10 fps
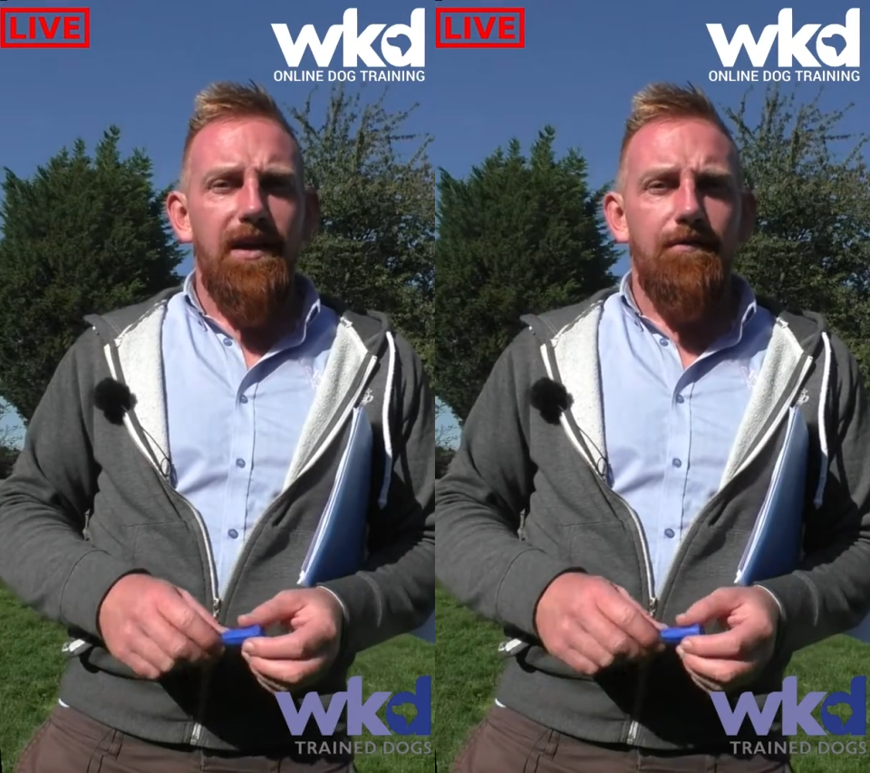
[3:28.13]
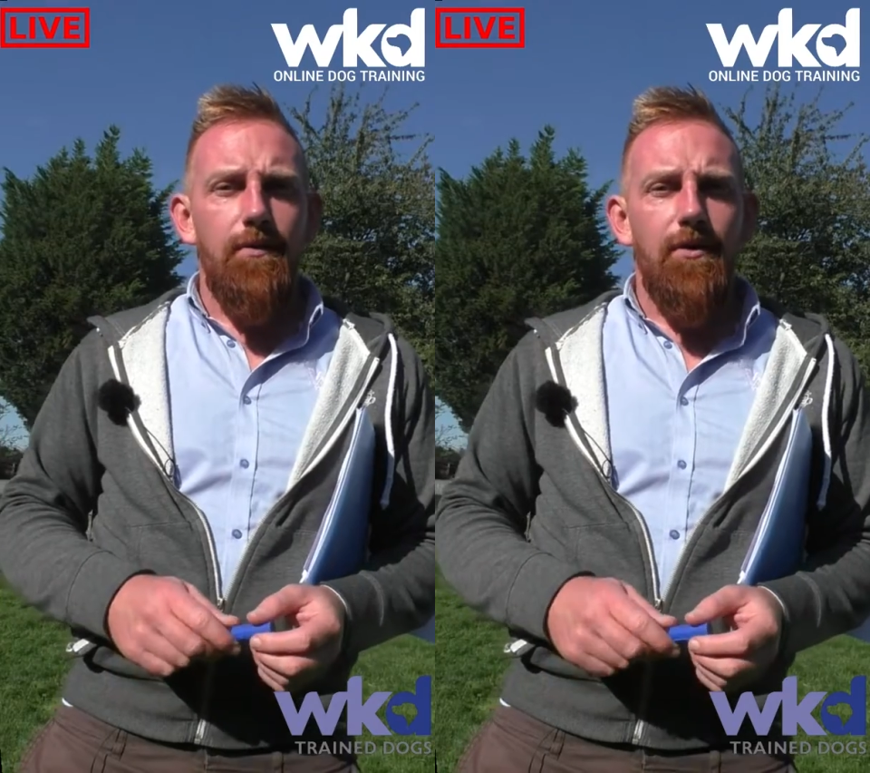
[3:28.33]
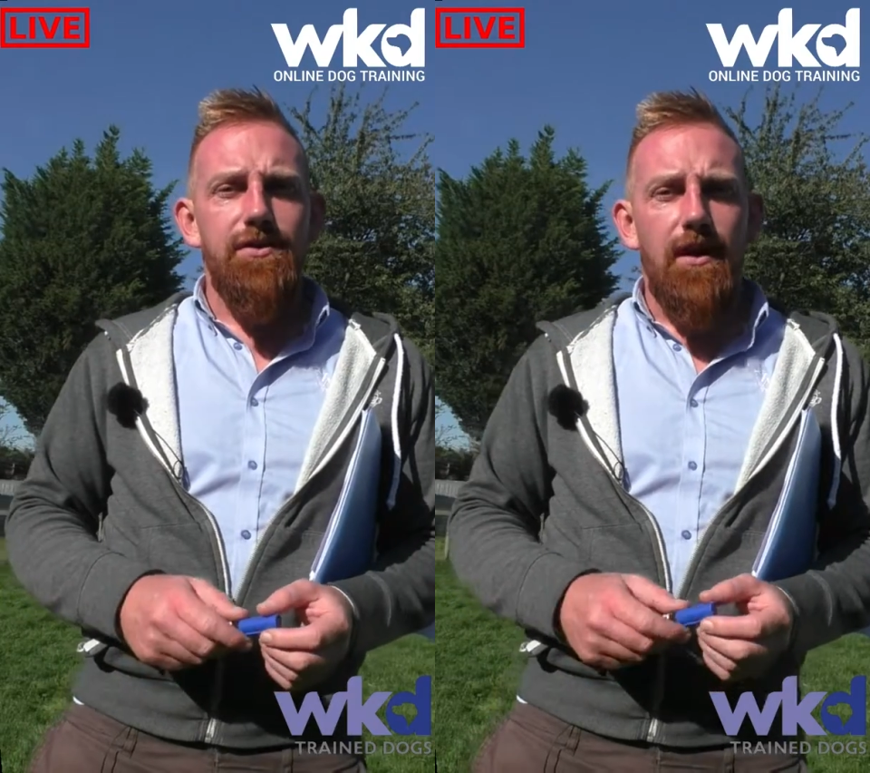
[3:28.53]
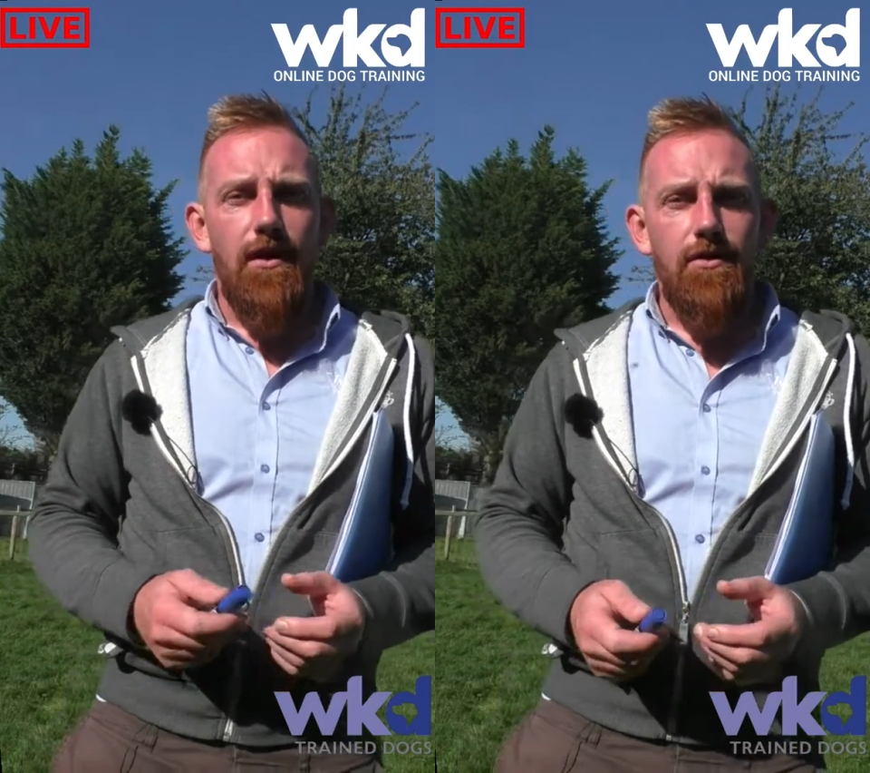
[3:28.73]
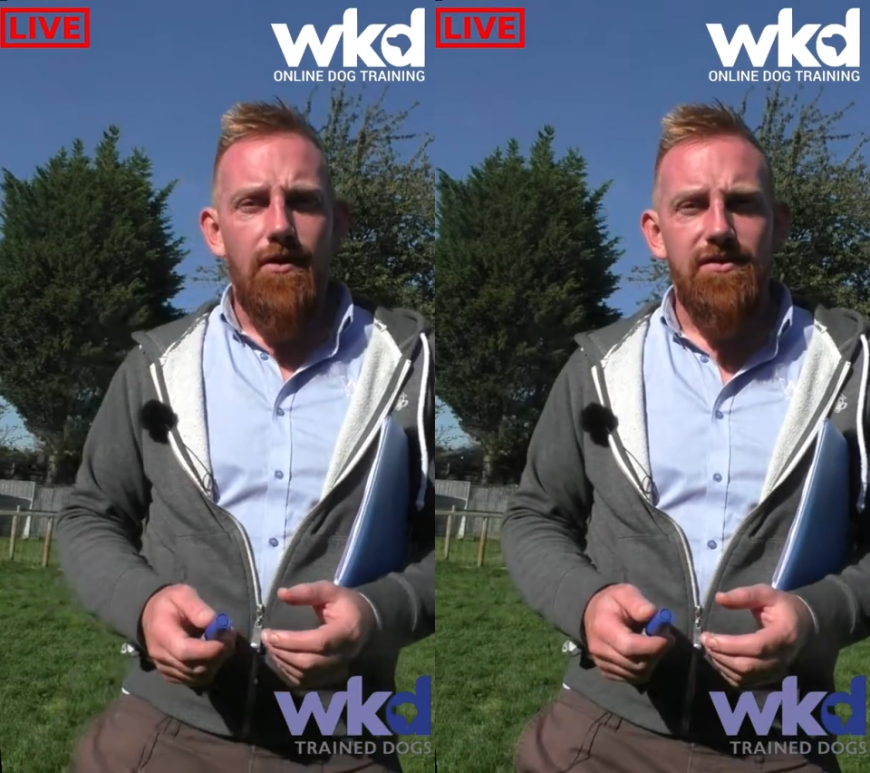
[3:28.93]
and if you want to go
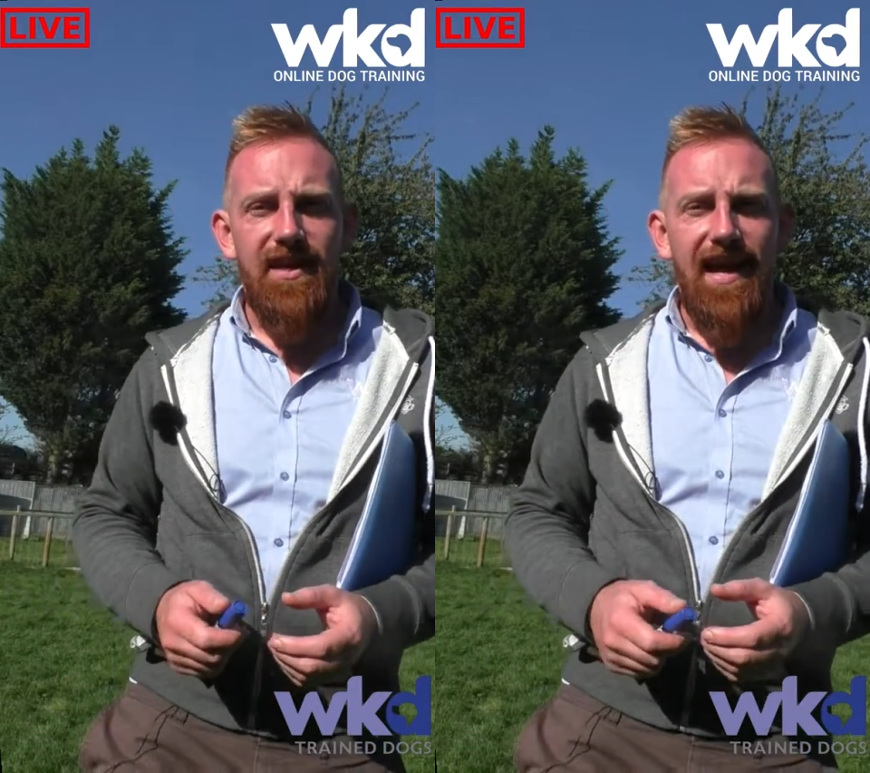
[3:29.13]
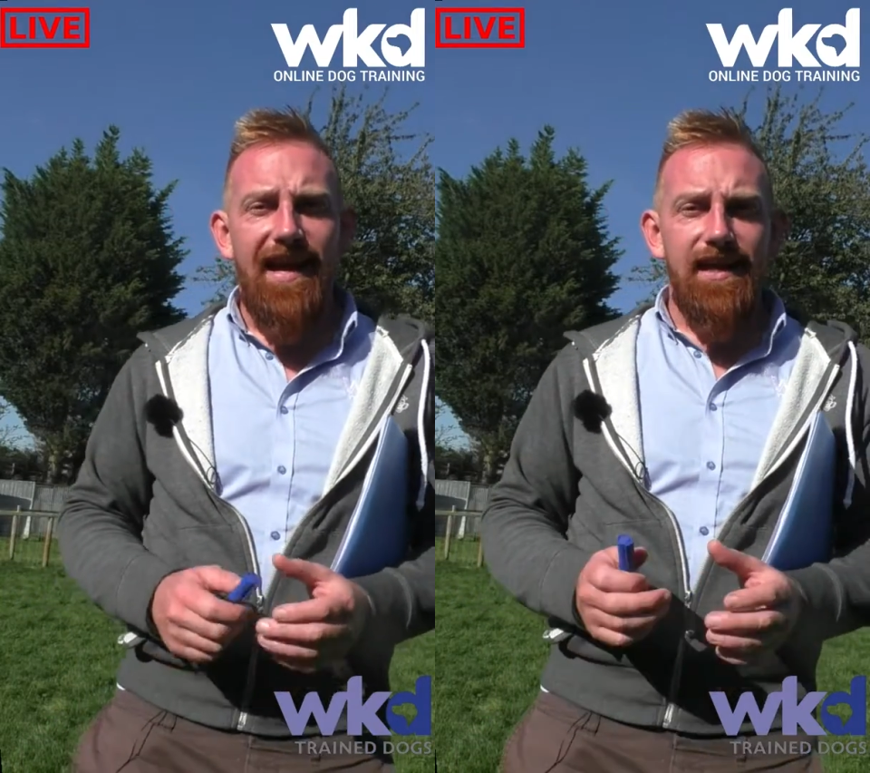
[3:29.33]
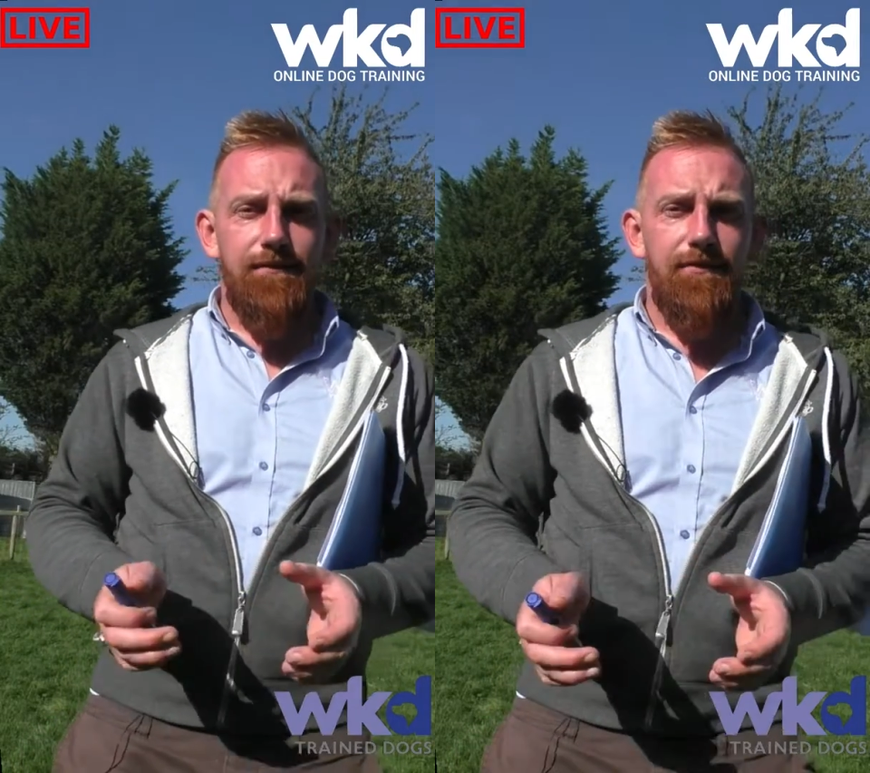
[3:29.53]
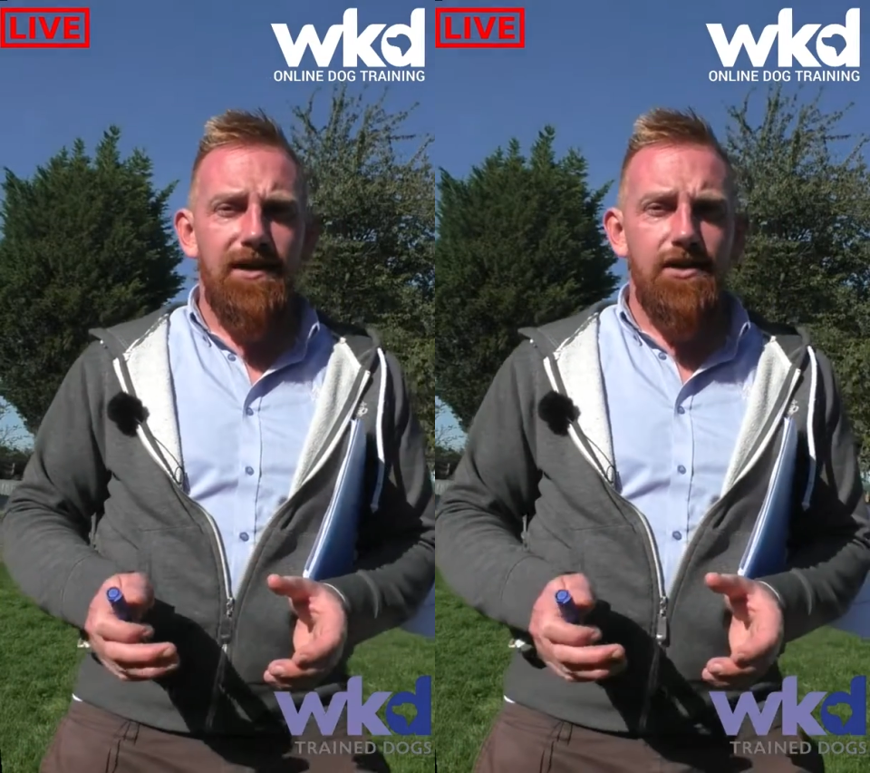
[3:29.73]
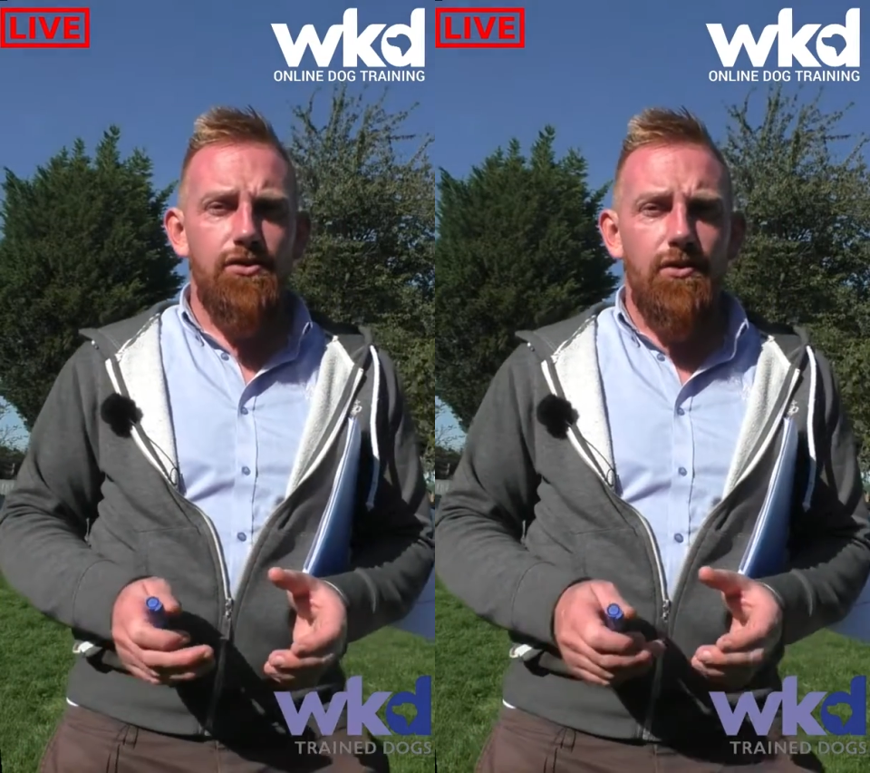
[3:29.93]
across there, it's free
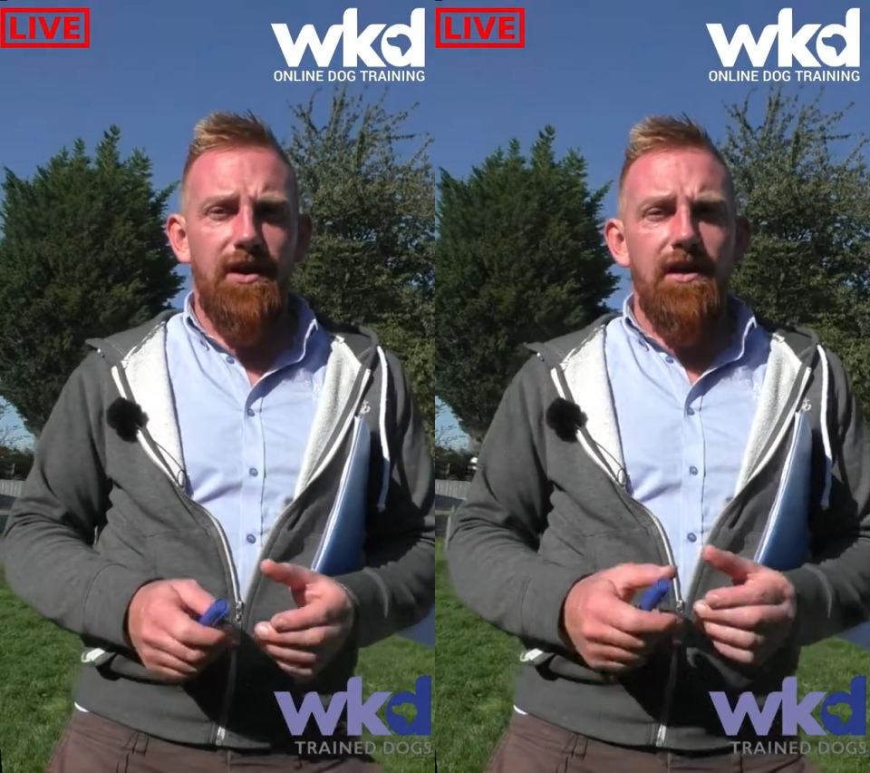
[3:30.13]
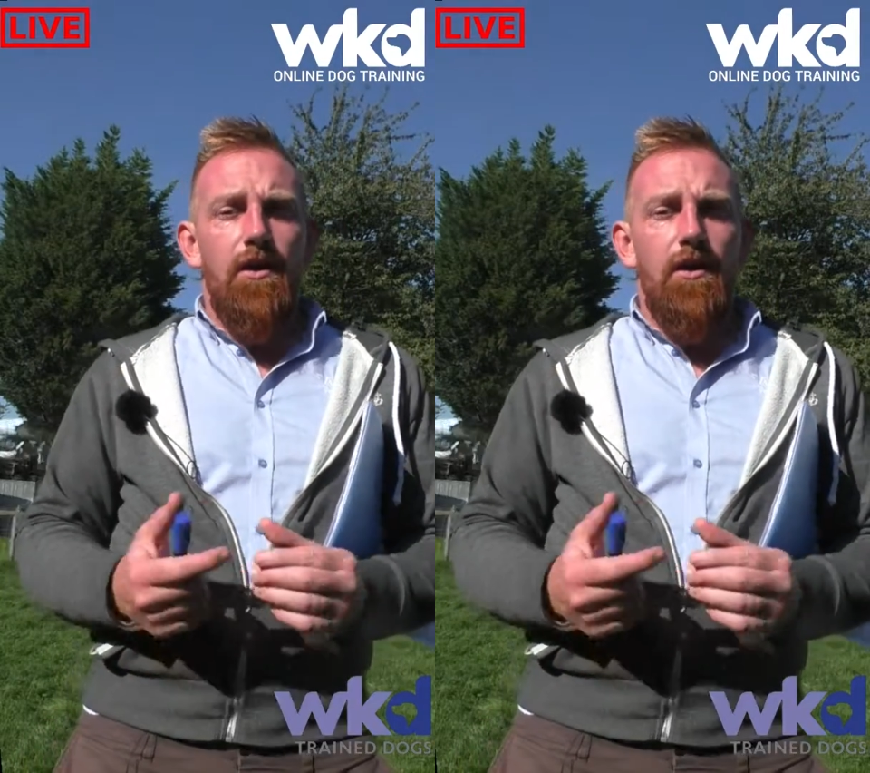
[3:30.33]
to join.